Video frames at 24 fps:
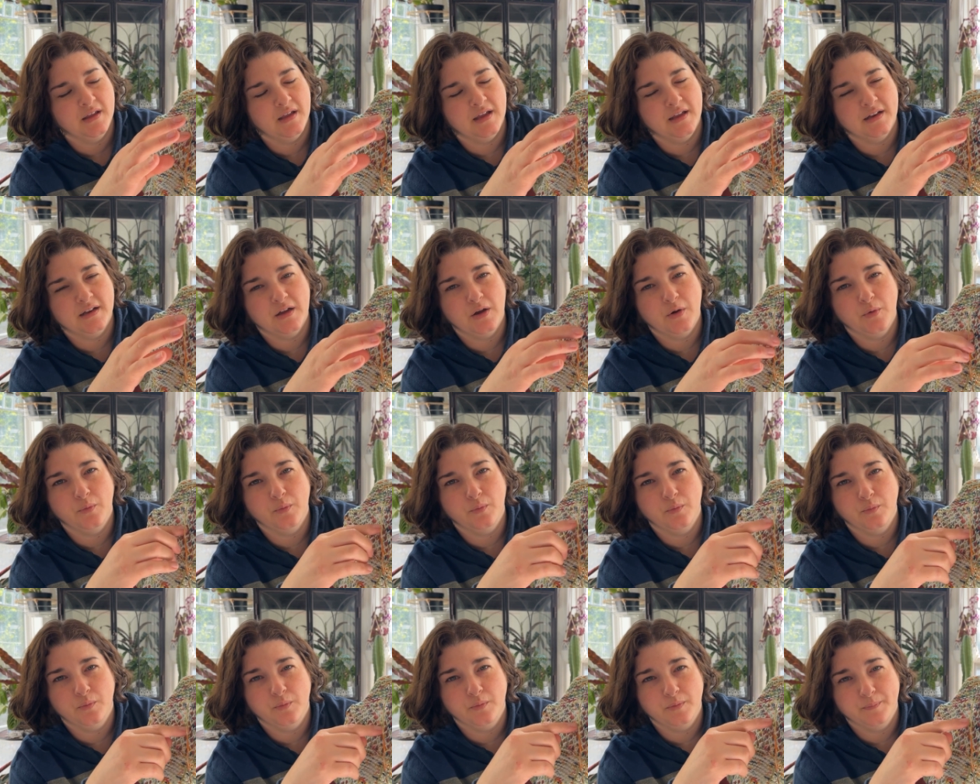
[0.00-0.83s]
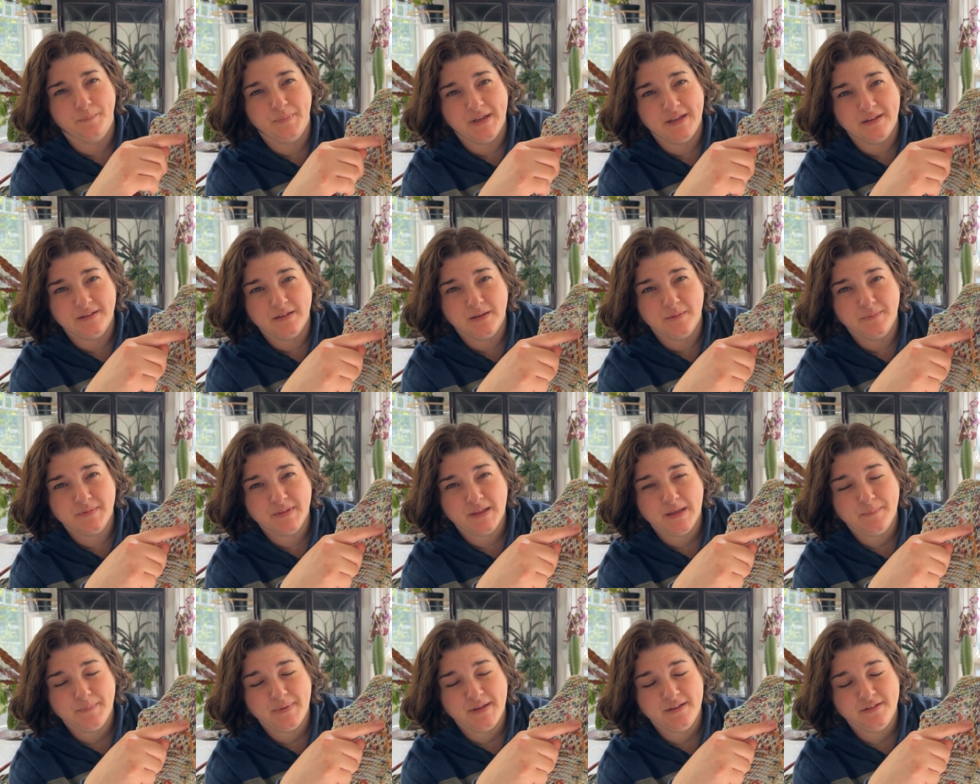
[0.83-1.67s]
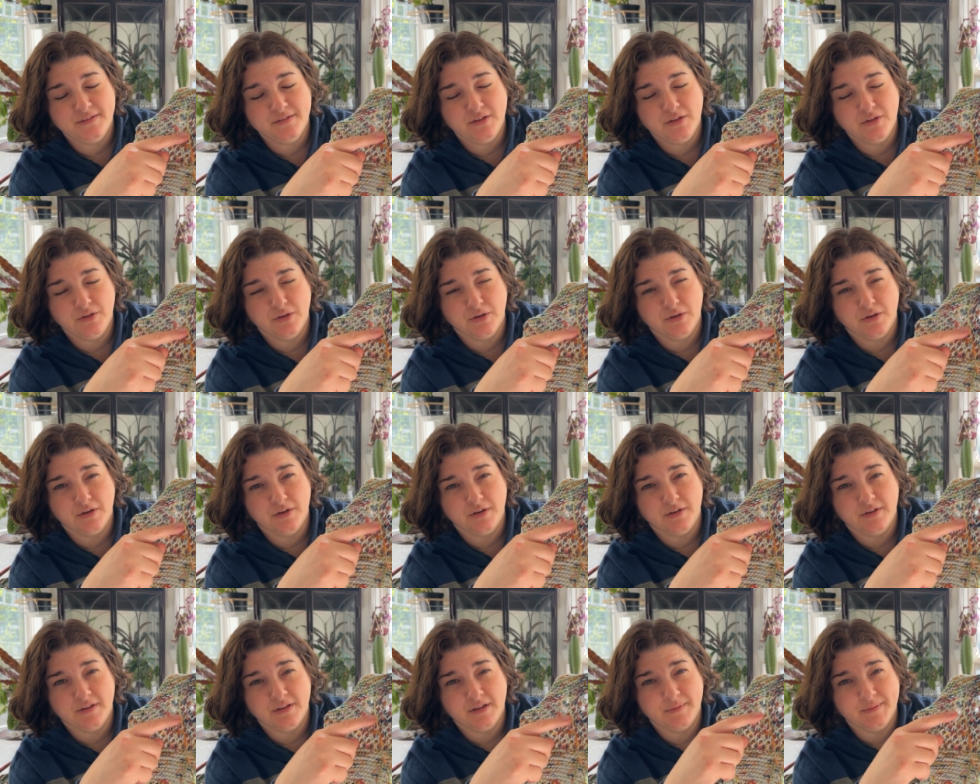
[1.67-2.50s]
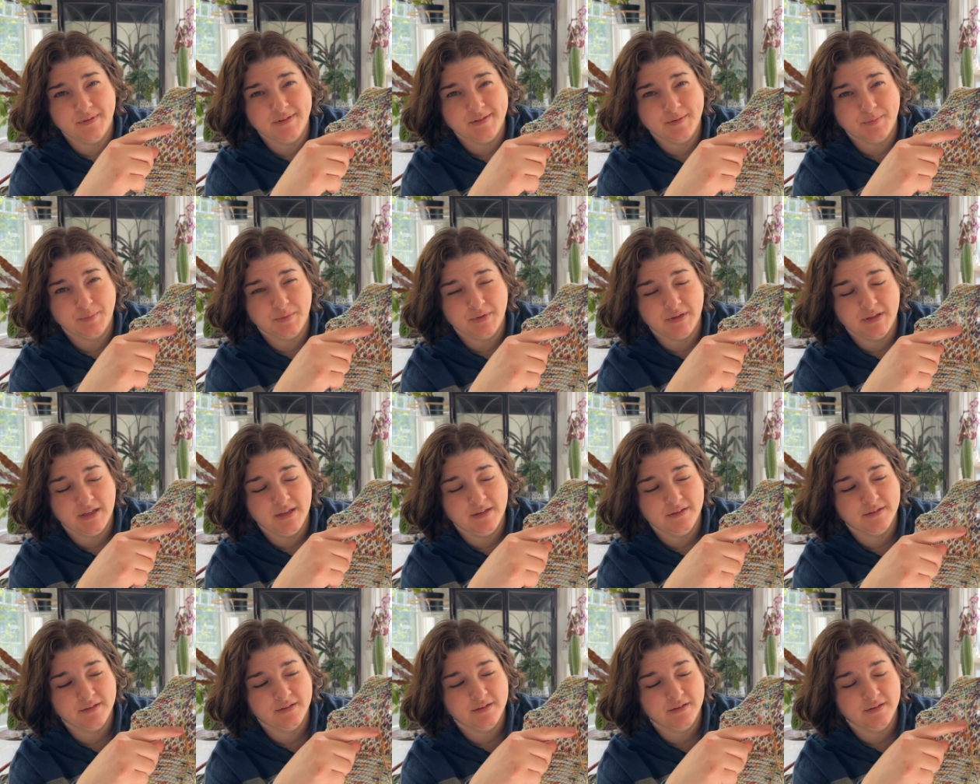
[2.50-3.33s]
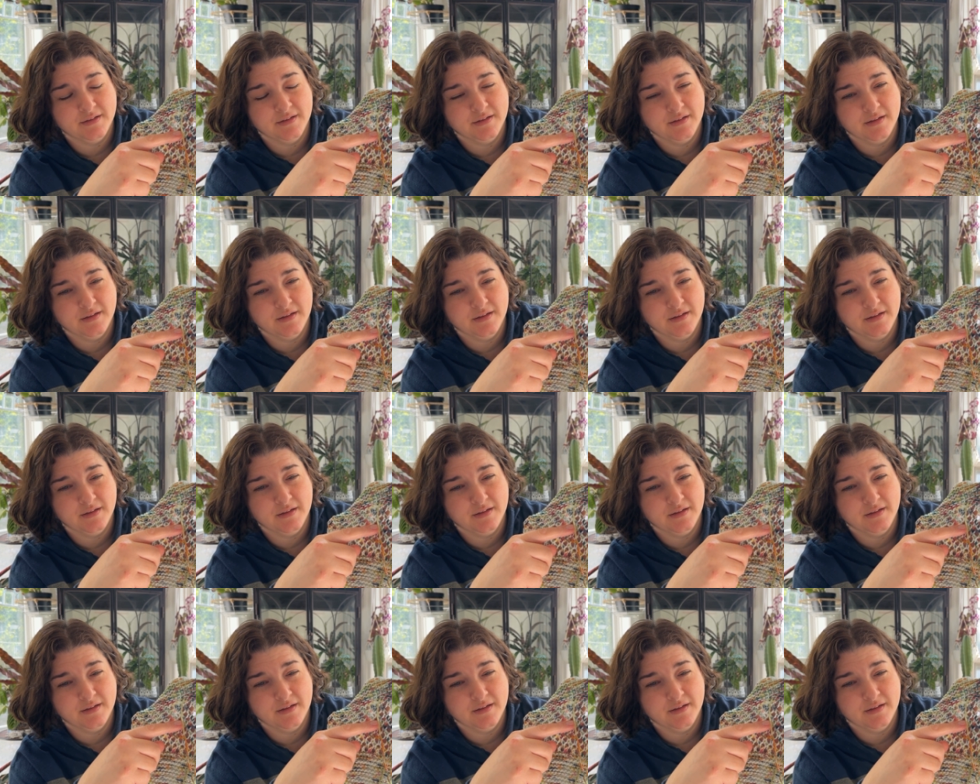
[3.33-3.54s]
and I picked up that piece of yarn that was split